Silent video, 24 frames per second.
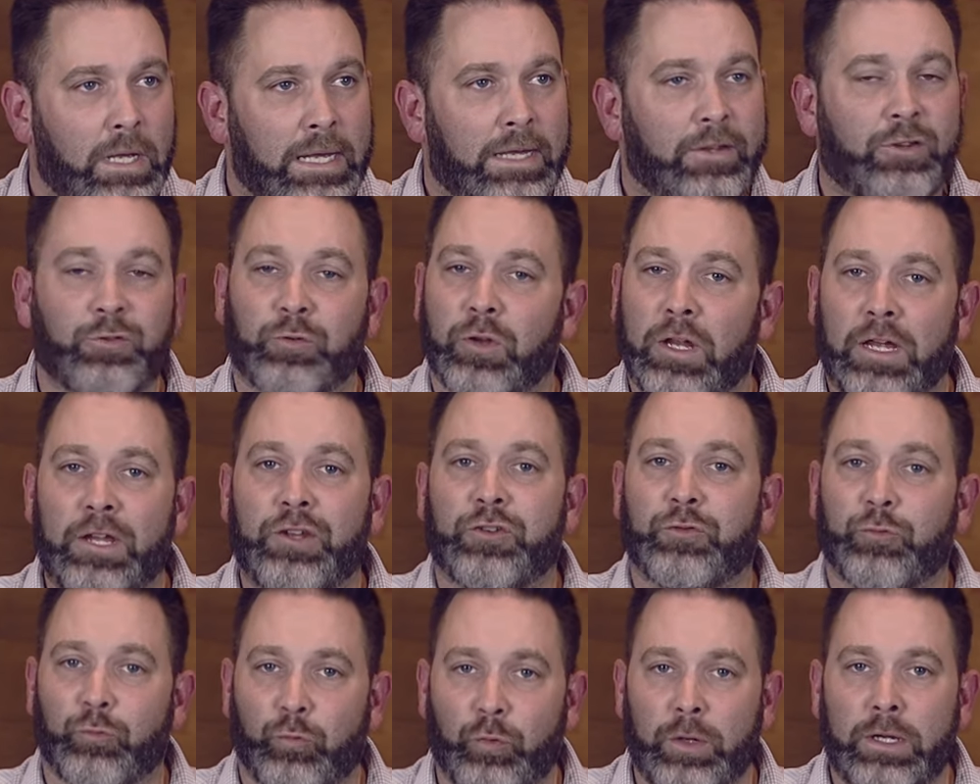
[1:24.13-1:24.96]
it's,
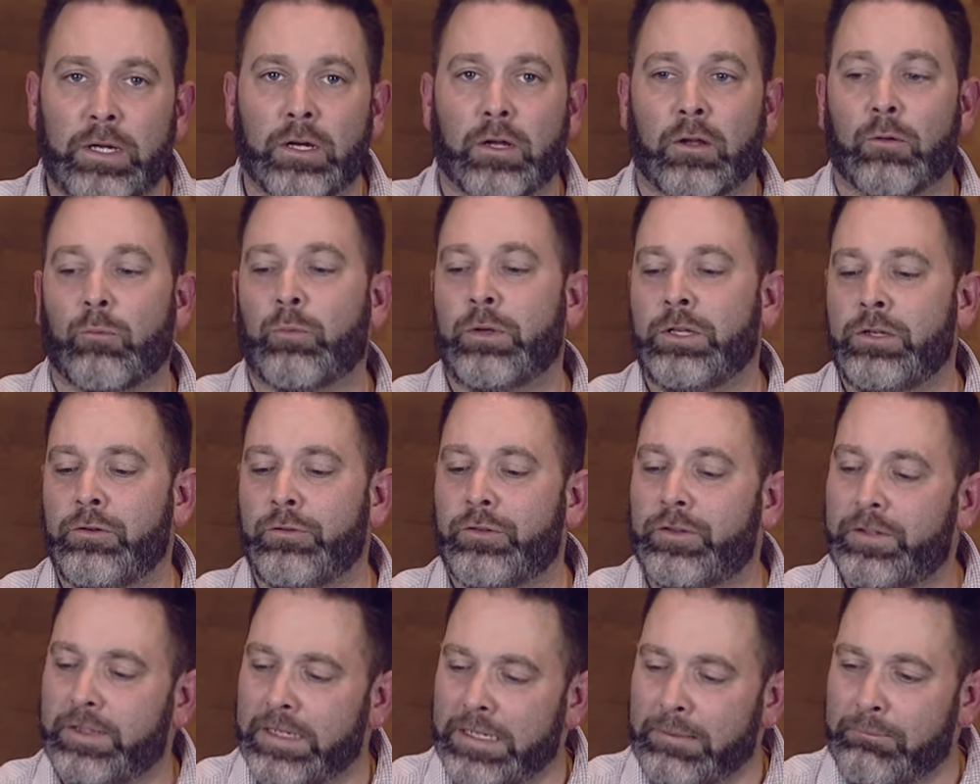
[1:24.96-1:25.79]
it's real. When
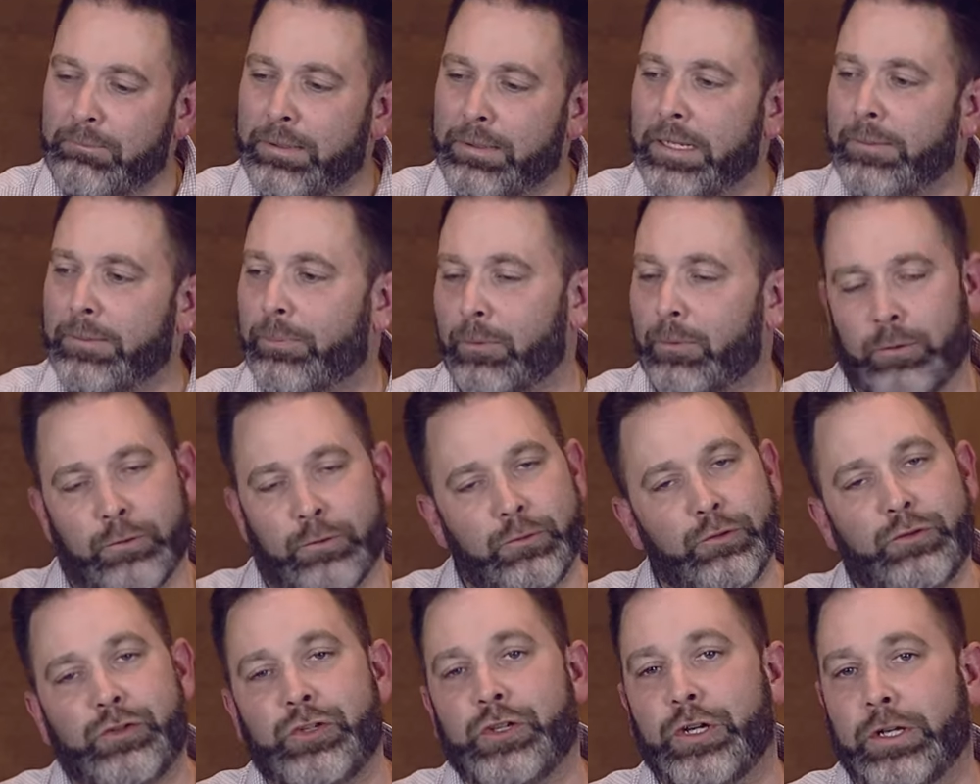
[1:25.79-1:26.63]
you see people
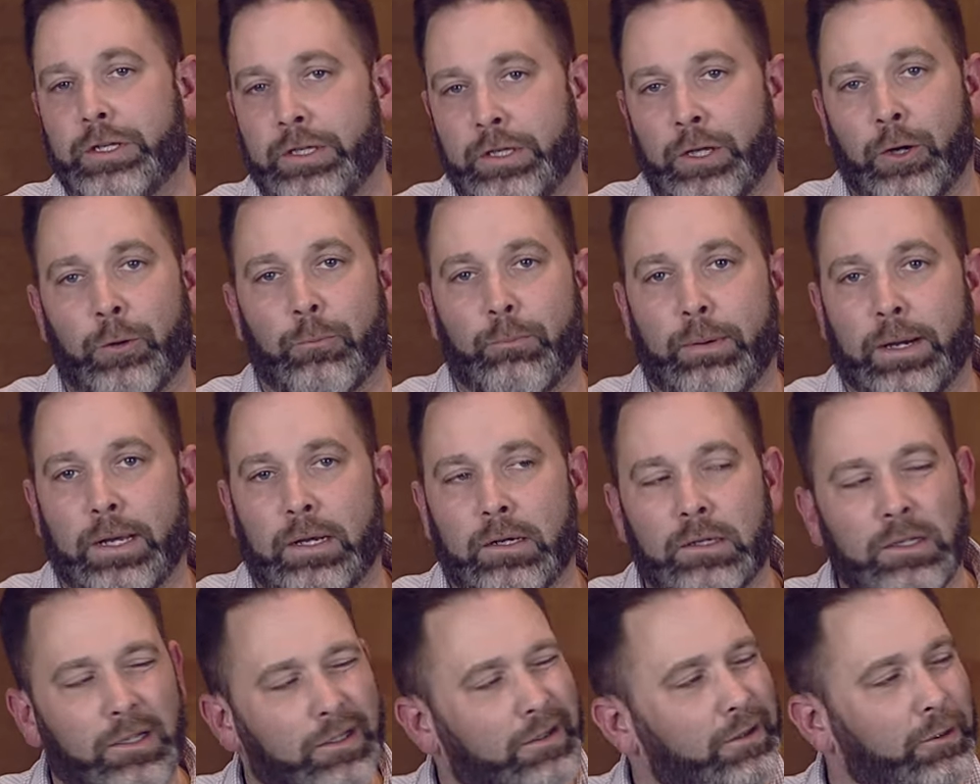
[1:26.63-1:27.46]
who should know
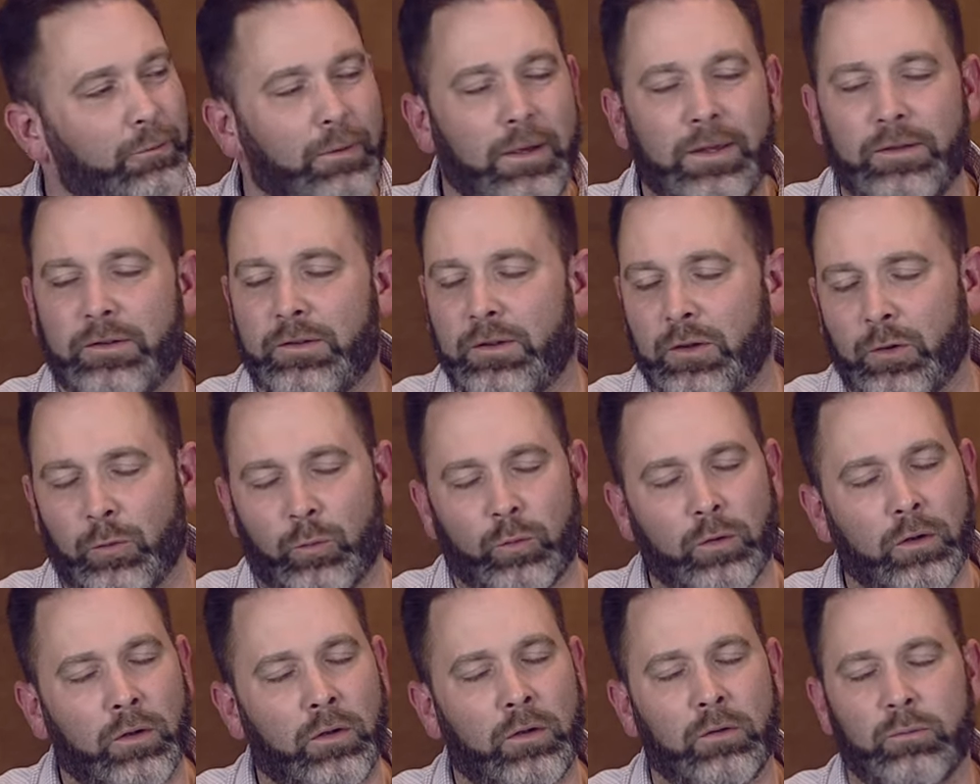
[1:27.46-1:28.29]
better, look, the rest of the
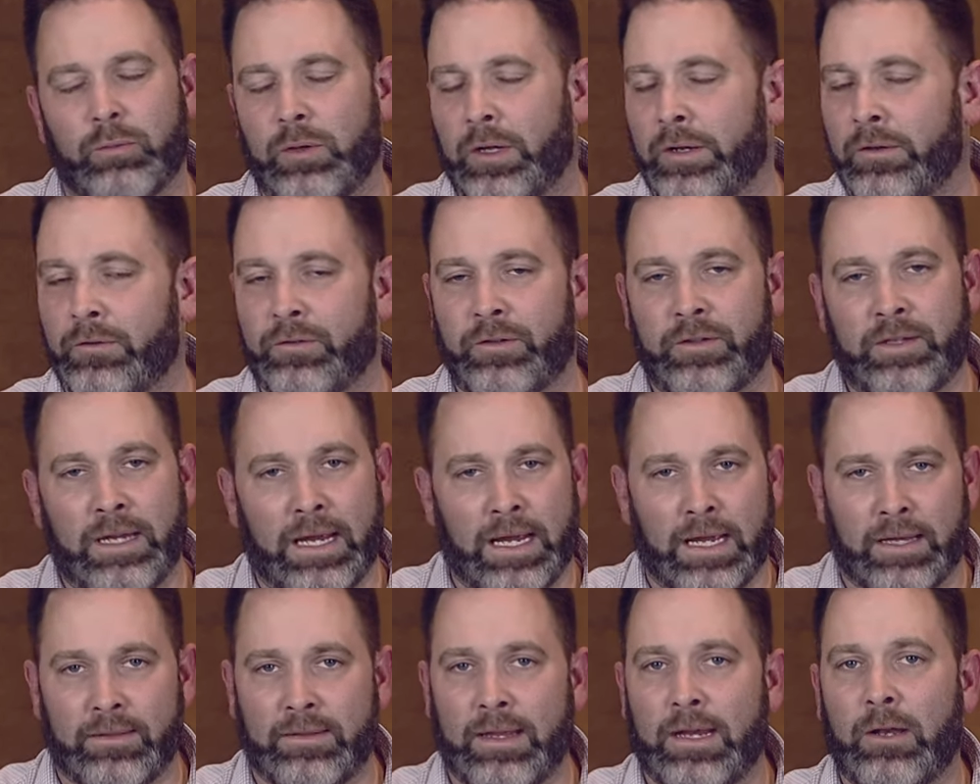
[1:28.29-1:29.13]
world, we
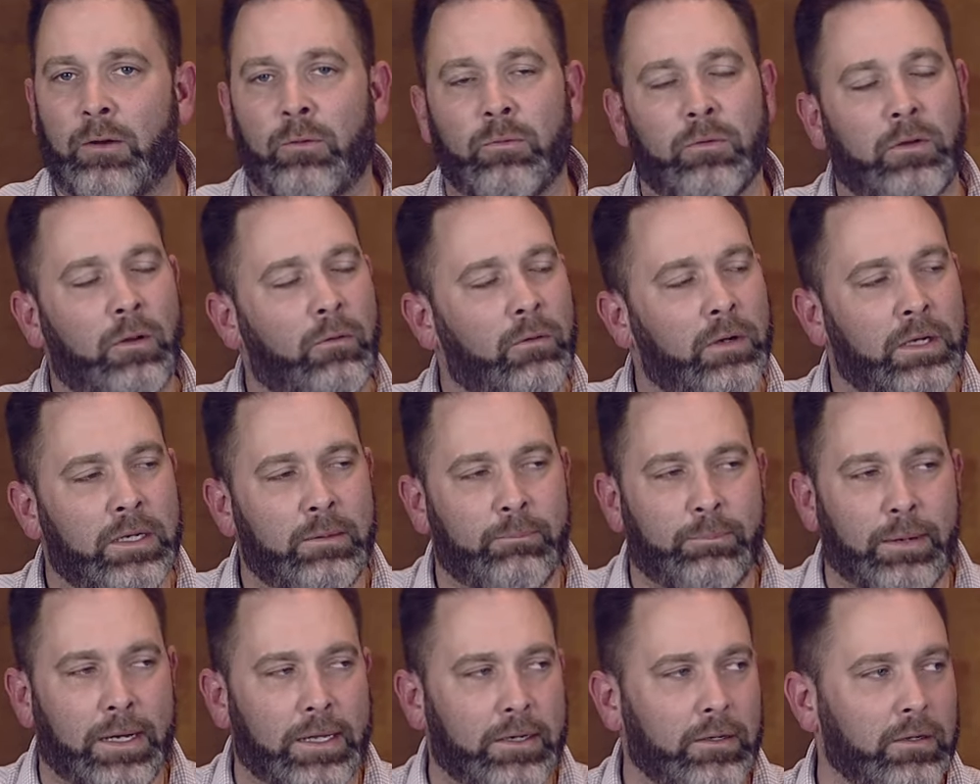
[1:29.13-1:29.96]
understand, they don't know
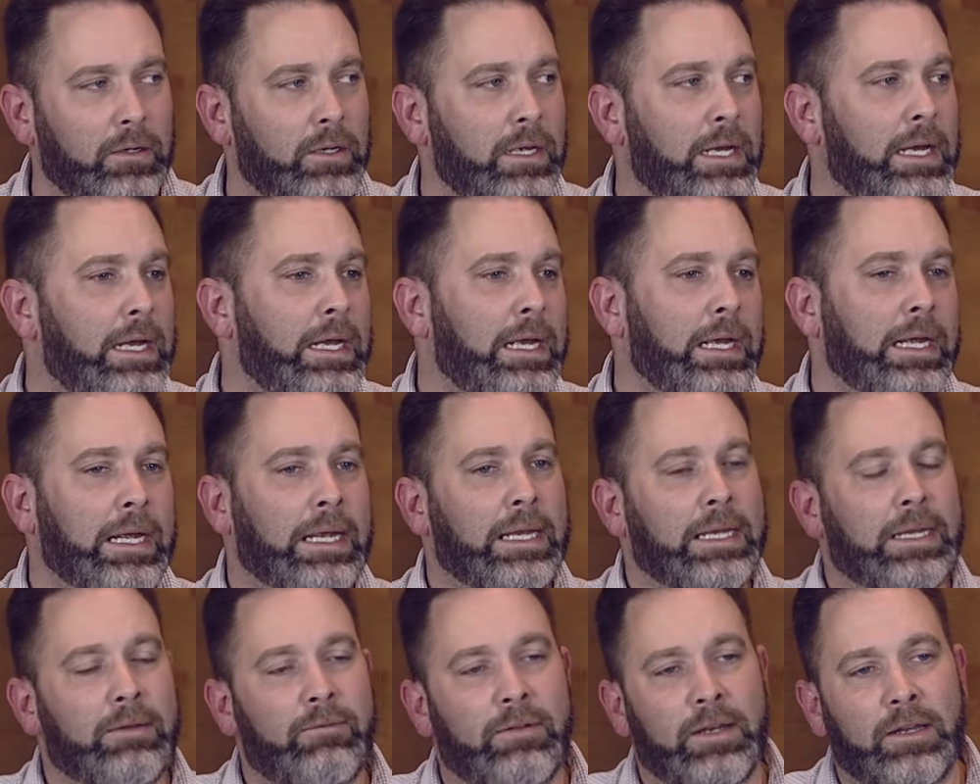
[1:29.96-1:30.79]
any better.
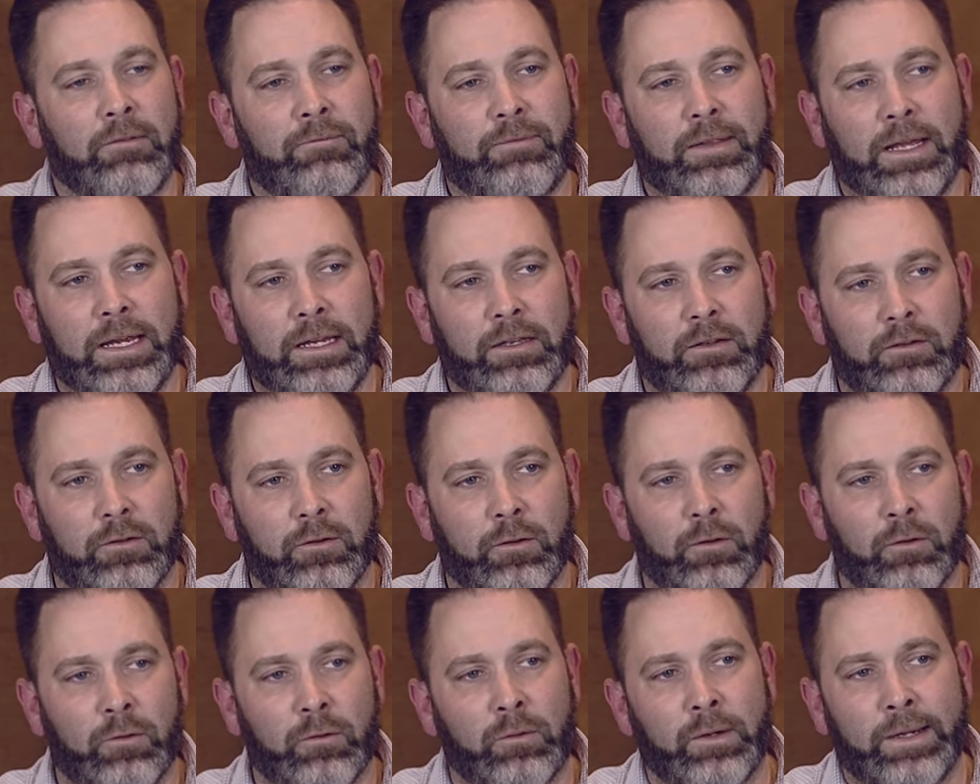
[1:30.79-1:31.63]
And even if they
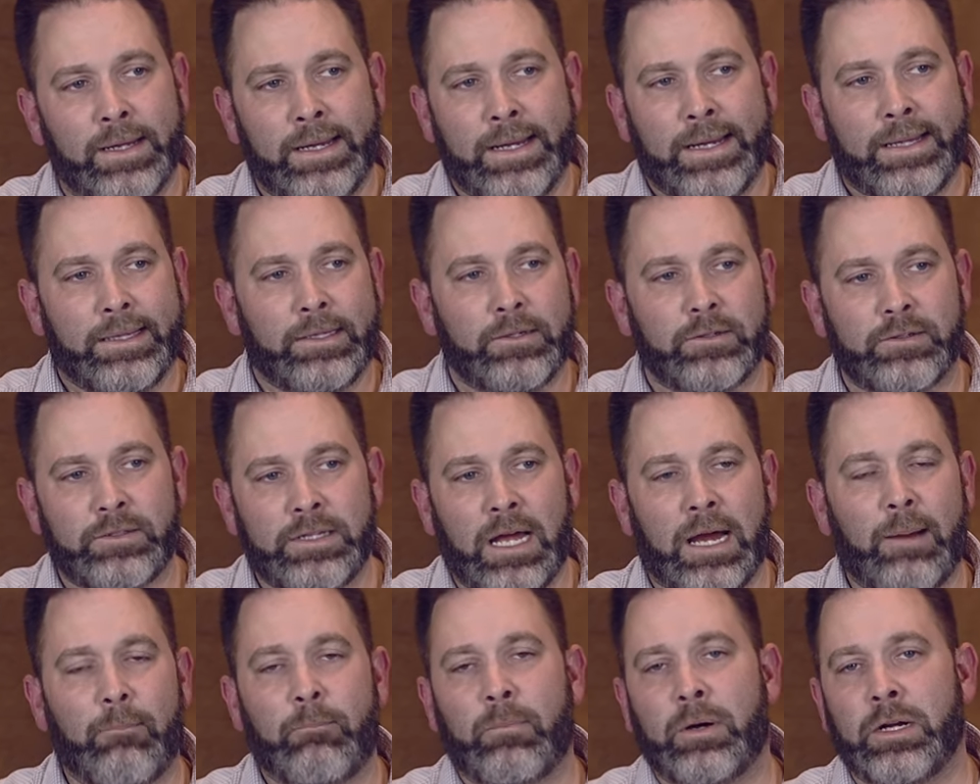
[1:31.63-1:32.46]
do, there's
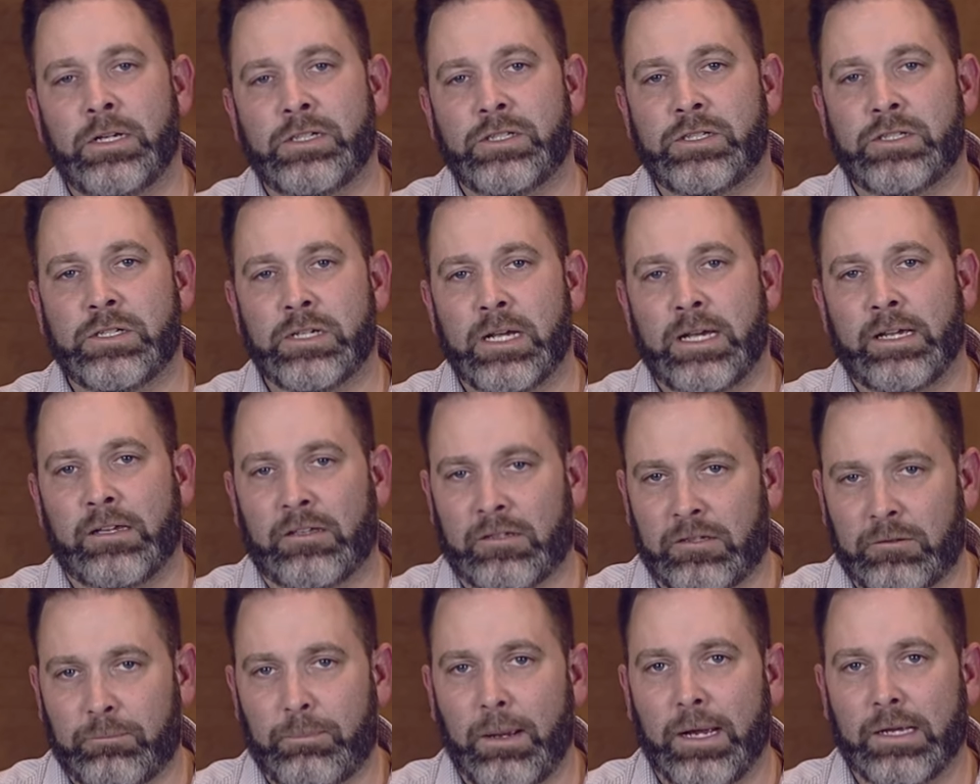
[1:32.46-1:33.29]
not much
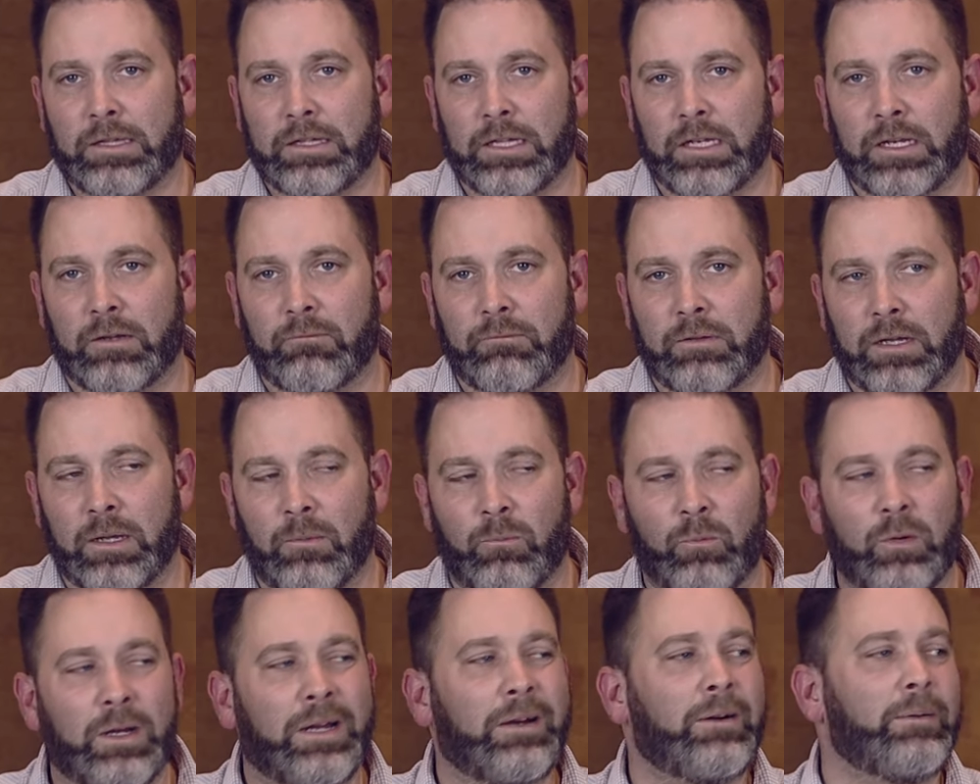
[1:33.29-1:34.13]
expected of
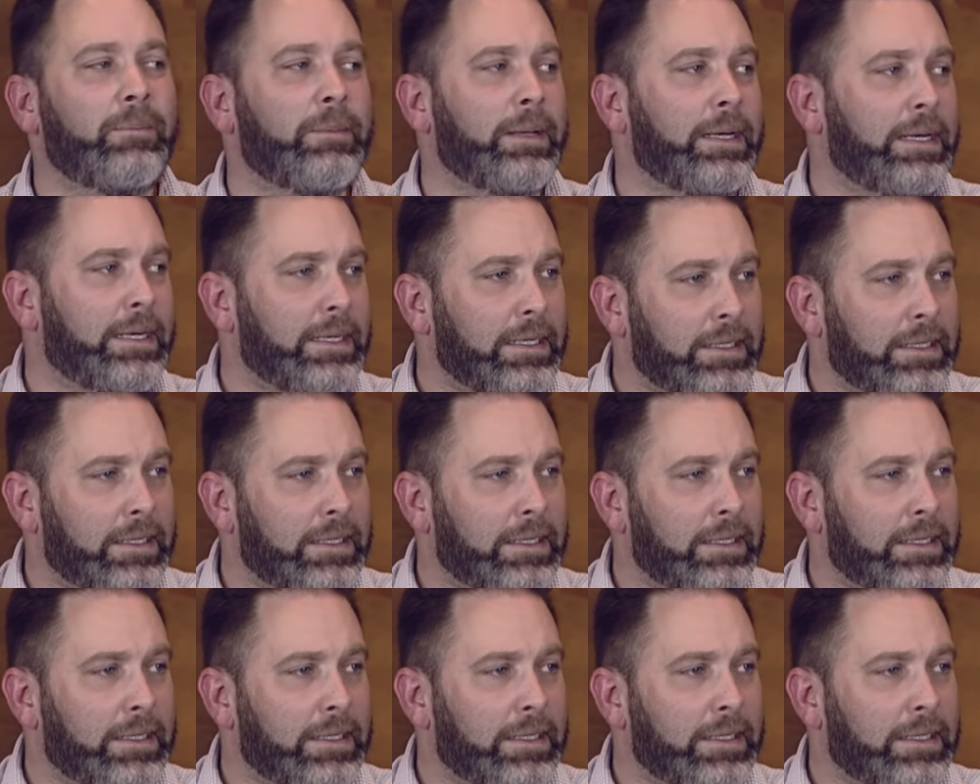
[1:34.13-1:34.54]
them. Well,